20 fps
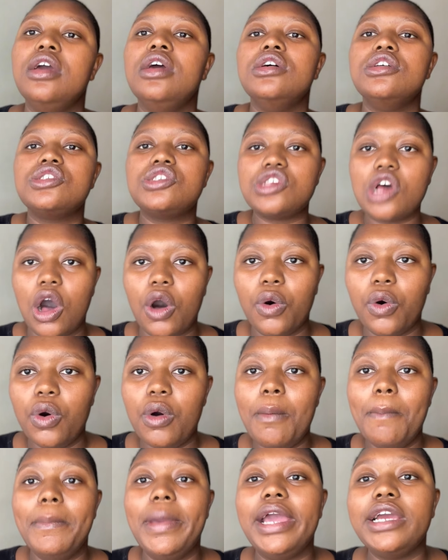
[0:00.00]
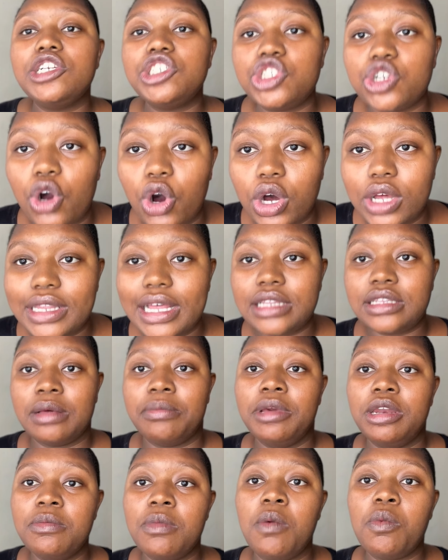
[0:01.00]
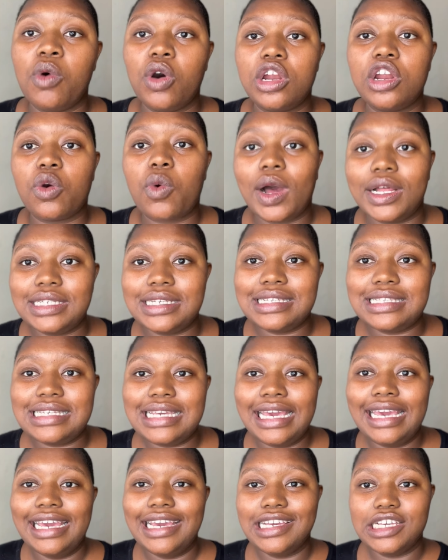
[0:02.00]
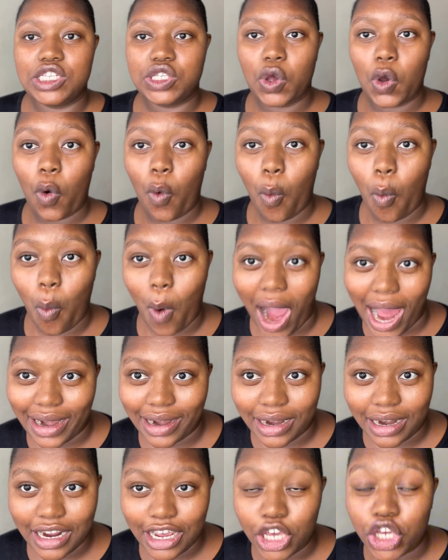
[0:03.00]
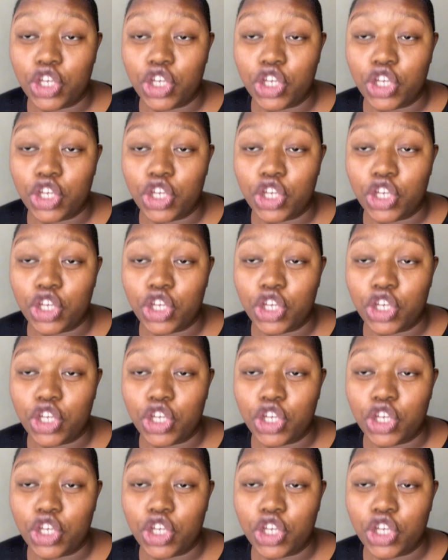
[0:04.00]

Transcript: so make sure that the minimum order quantity is one